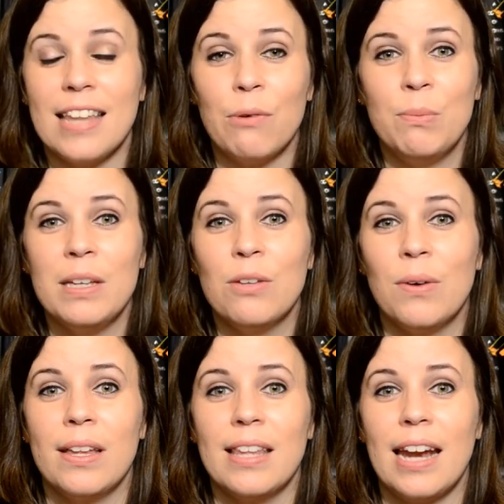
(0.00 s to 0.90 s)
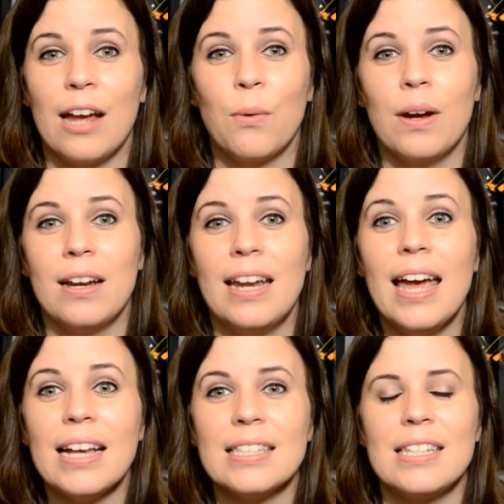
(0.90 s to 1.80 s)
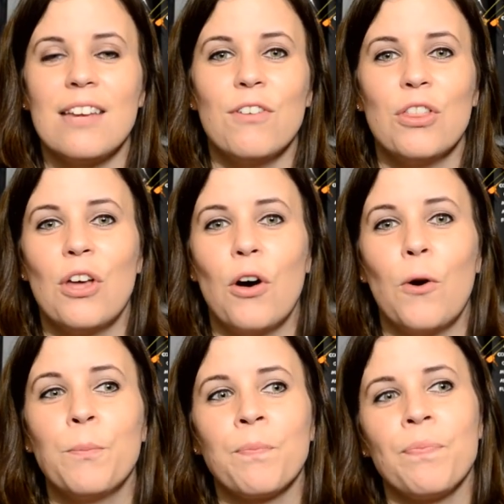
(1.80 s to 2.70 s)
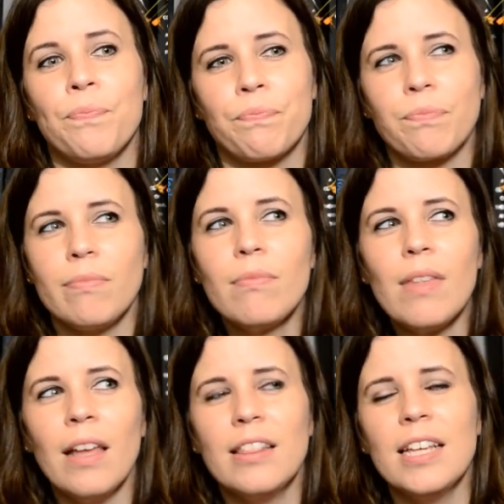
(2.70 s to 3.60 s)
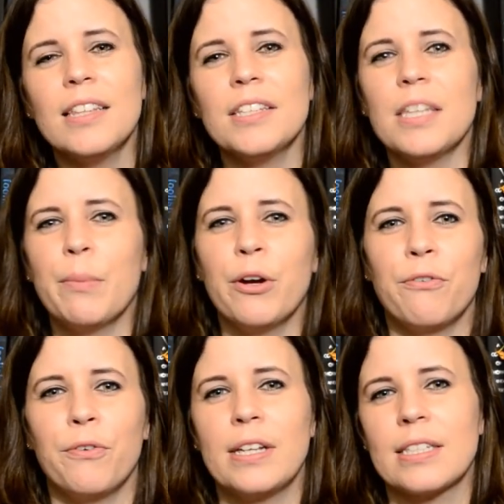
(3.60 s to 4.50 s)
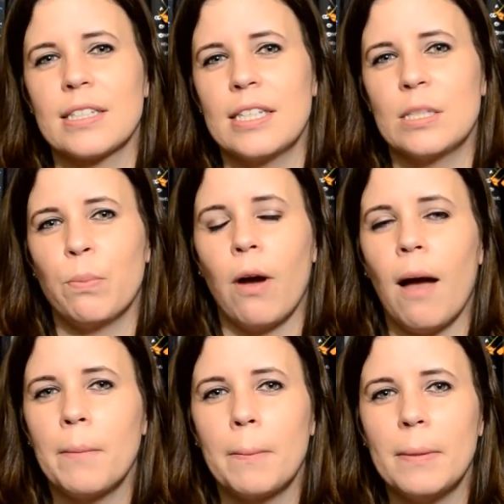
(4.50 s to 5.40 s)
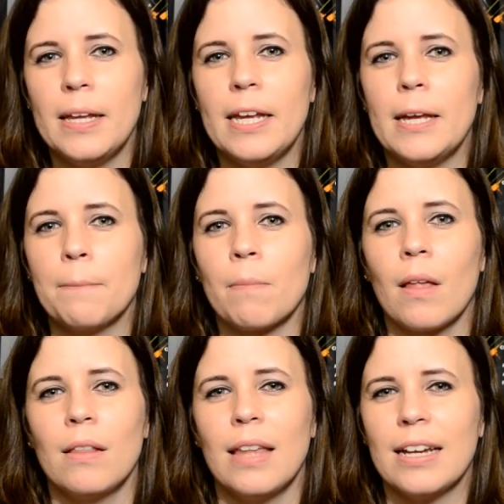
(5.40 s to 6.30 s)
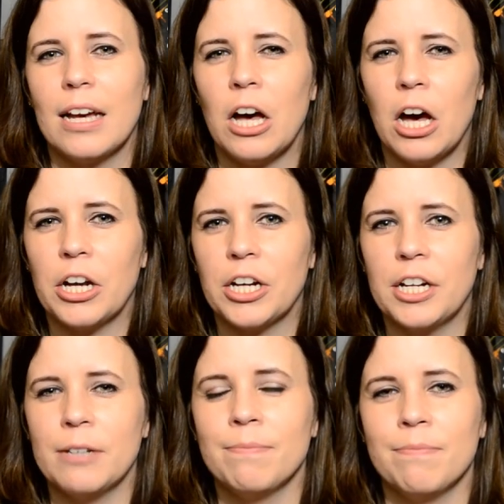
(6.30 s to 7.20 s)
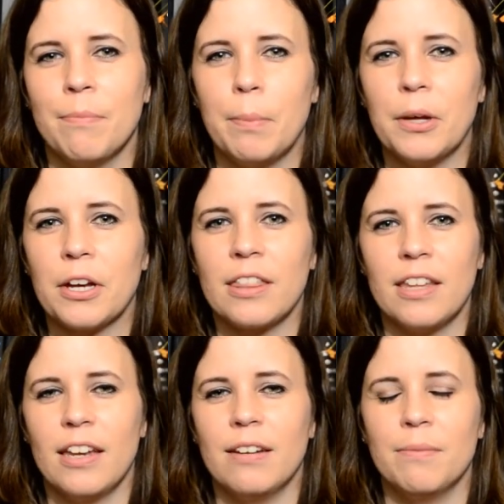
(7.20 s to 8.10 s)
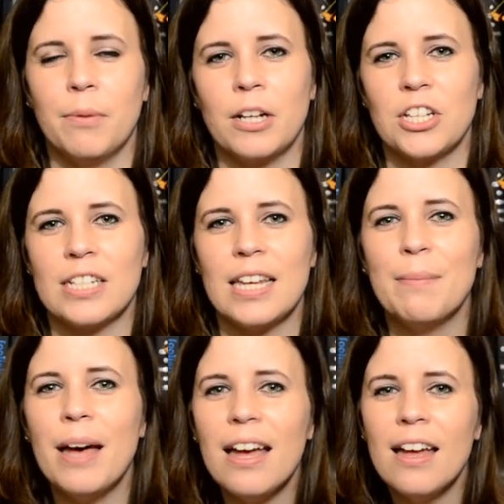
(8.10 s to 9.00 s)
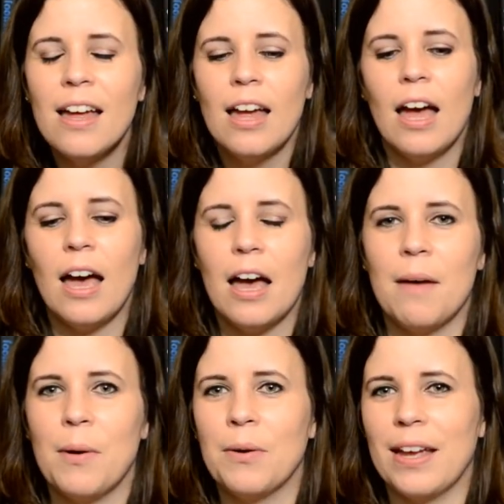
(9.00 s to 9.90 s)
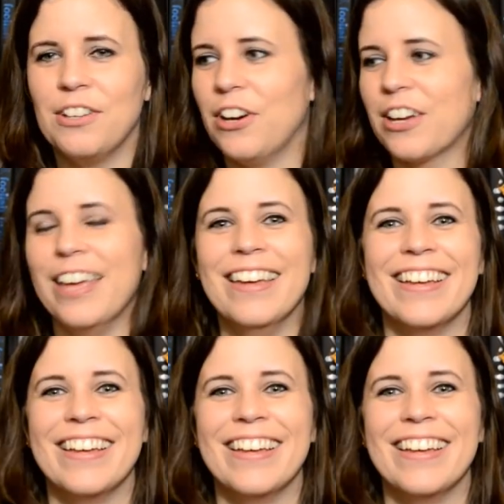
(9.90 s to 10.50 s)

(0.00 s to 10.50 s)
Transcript: That would be the one that I query next, even though I think The Summer of Risks is probably like a hotter book than Project Emma. Um, okay, dog.